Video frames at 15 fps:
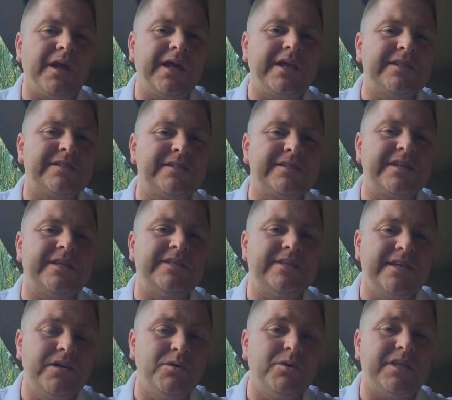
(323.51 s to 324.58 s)
can
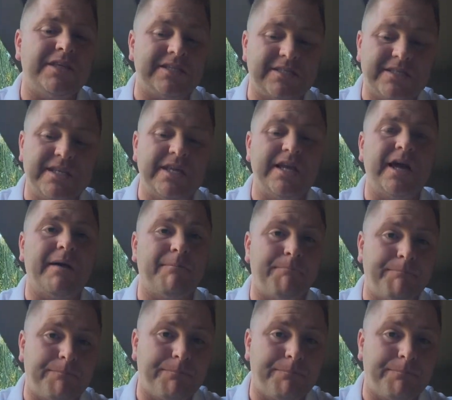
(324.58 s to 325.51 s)
continually see a